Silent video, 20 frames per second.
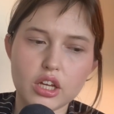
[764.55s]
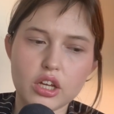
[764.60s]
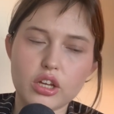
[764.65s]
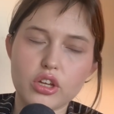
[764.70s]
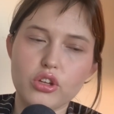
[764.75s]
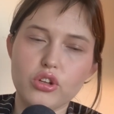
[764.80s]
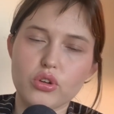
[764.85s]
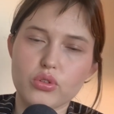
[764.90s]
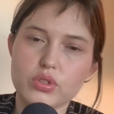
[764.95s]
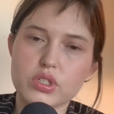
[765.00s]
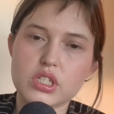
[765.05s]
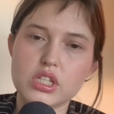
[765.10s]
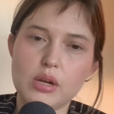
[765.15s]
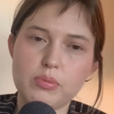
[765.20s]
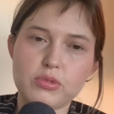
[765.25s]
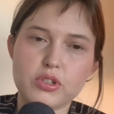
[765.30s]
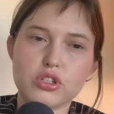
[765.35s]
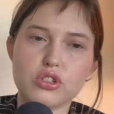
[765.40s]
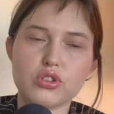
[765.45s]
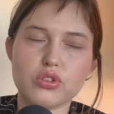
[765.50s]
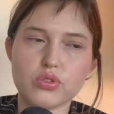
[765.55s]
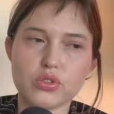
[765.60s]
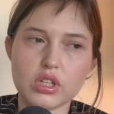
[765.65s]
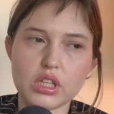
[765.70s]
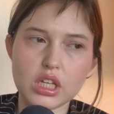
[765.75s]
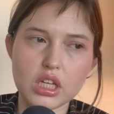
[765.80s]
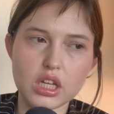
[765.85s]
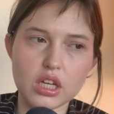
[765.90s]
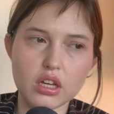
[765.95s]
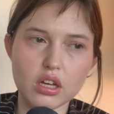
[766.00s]
you know, stepped into
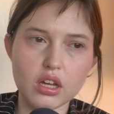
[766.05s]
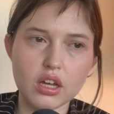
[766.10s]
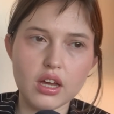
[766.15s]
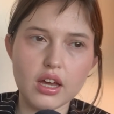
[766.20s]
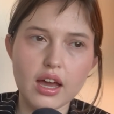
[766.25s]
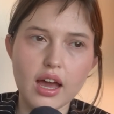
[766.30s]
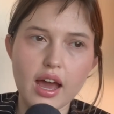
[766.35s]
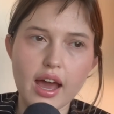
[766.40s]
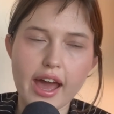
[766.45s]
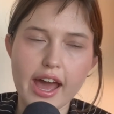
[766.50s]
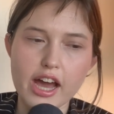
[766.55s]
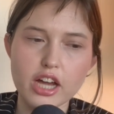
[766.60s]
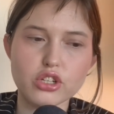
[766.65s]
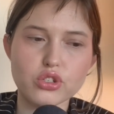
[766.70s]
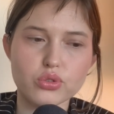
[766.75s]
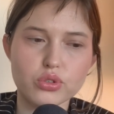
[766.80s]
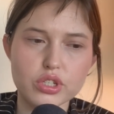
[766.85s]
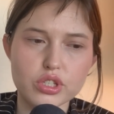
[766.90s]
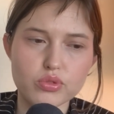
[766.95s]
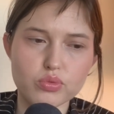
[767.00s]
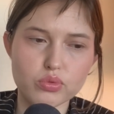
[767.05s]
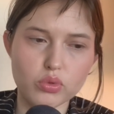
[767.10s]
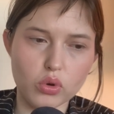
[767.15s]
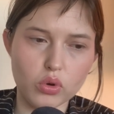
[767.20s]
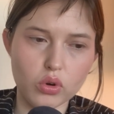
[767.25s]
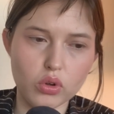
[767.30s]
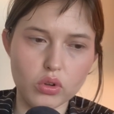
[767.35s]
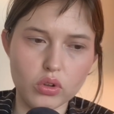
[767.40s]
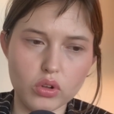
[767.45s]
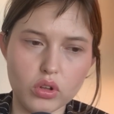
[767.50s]
the actress
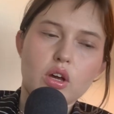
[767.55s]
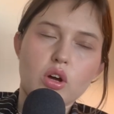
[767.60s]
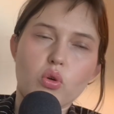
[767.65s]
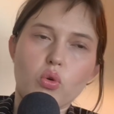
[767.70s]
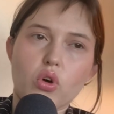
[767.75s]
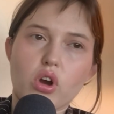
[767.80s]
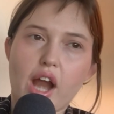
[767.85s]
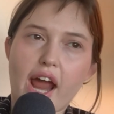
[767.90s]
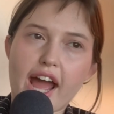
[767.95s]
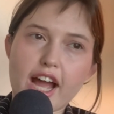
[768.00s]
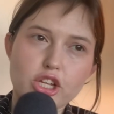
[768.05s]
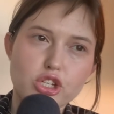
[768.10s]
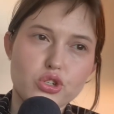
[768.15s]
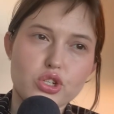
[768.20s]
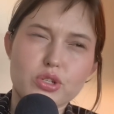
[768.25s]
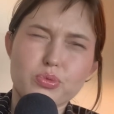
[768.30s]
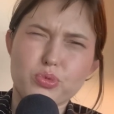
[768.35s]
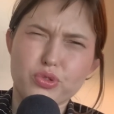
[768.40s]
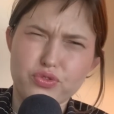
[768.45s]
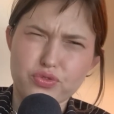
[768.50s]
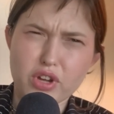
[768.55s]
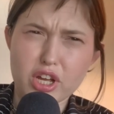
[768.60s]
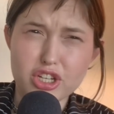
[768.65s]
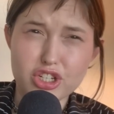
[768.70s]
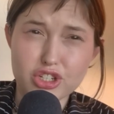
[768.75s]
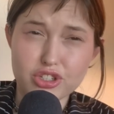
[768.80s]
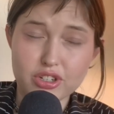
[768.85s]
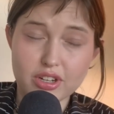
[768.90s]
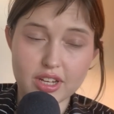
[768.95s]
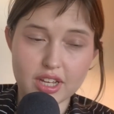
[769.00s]
role or actress
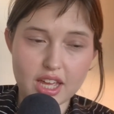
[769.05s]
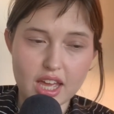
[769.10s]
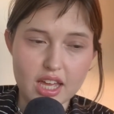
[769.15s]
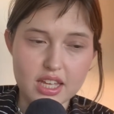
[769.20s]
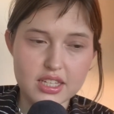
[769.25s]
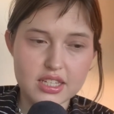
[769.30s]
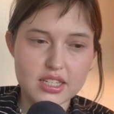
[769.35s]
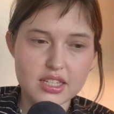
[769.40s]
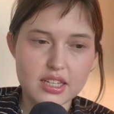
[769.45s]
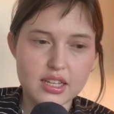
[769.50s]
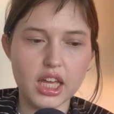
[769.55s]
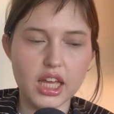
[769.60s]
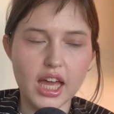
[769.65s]
profession, I guess.